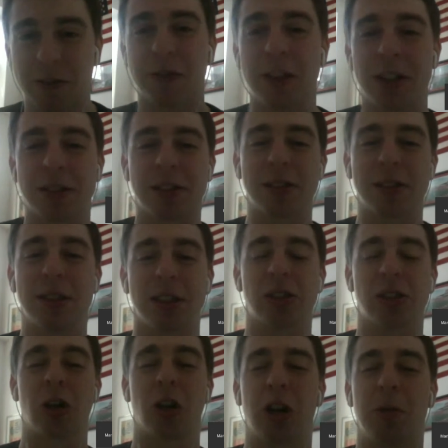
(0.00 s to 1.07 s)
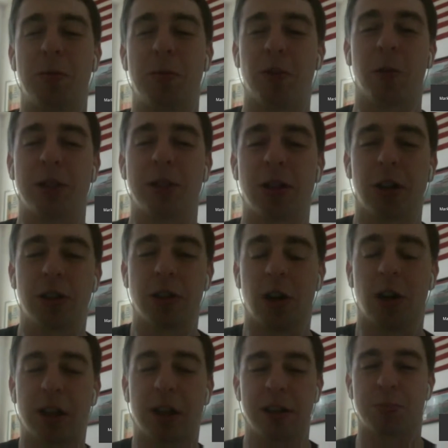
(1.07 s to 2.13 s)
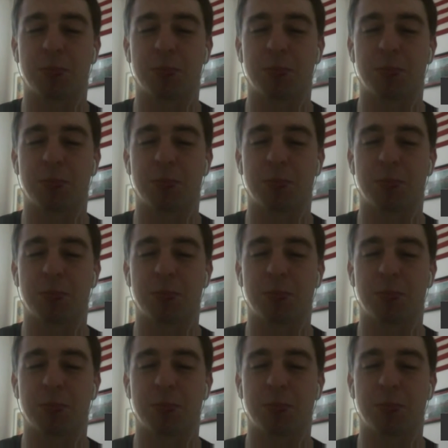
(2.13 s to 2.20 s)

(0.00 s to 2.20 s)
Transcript: this started before we started talking, this